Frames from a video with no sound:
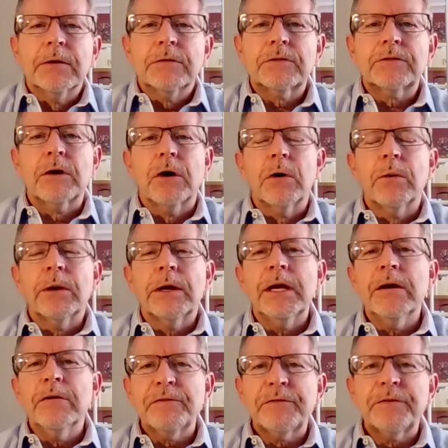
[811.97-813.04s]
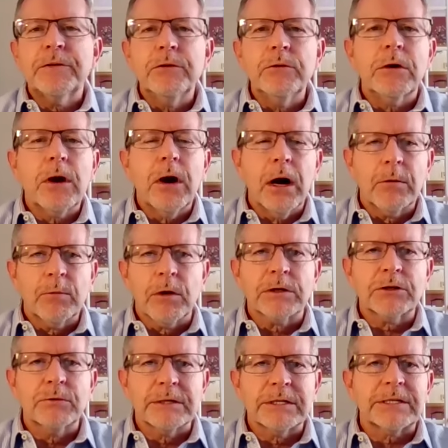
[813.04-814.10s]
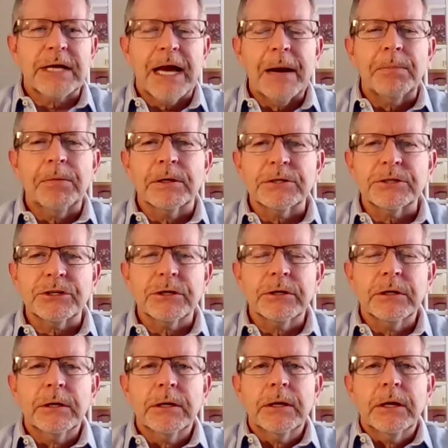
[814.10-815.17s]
So if UConn were to establish